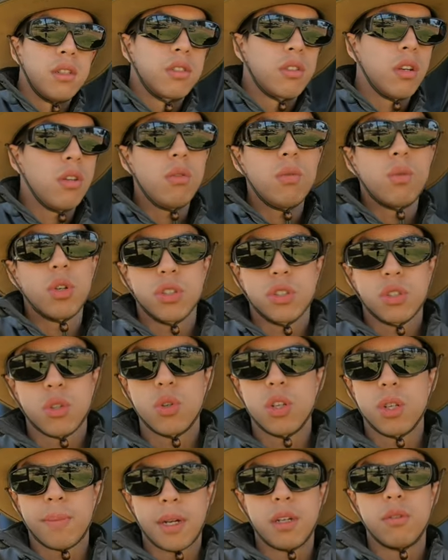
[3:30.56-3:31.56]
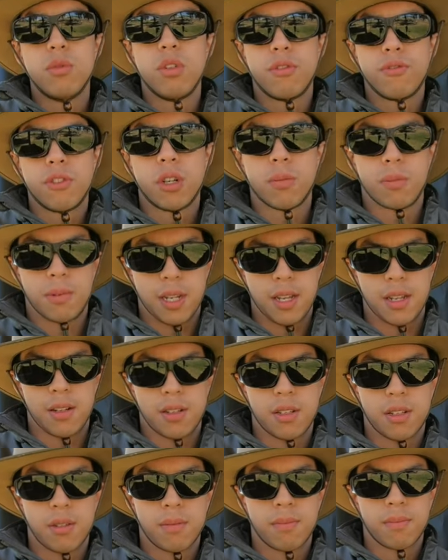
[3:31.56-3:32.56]
So what's good about rooftop
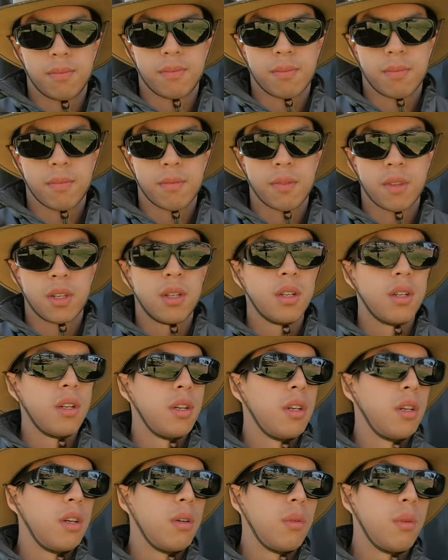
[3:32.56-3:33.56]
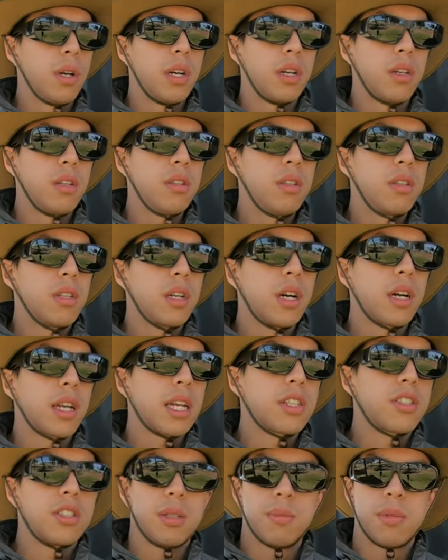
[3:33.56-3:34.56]
tent? Well,
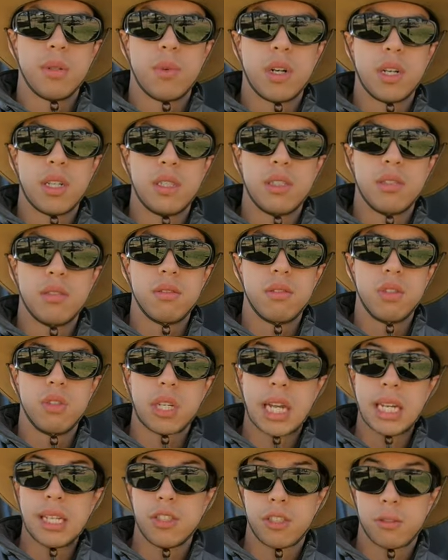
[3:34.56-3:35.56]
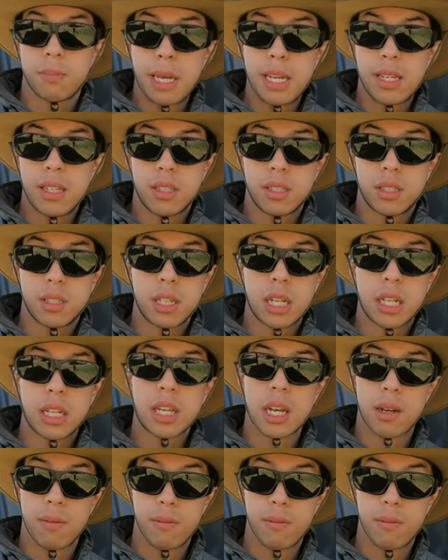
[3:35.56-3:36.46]
I guess number one, you get the space and the